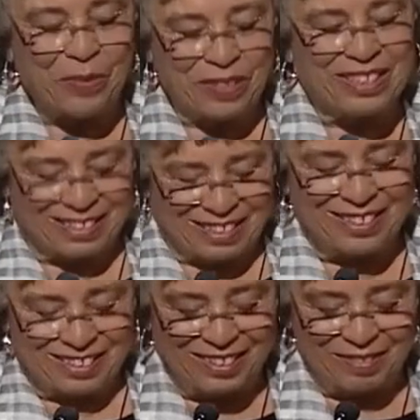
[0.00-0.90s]
we would
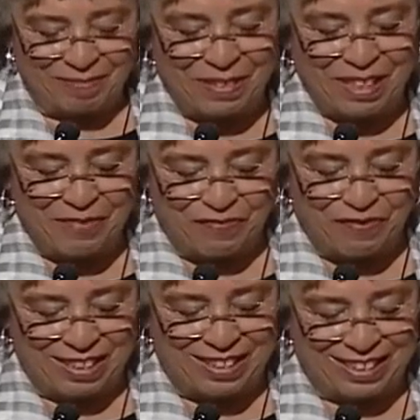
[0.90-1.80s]
be
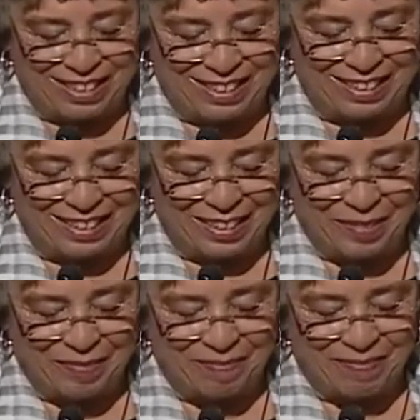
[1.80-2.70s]

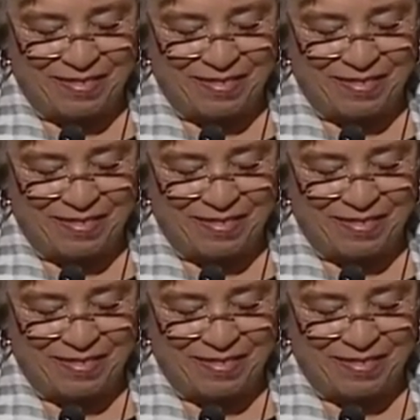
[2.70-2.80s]
confronting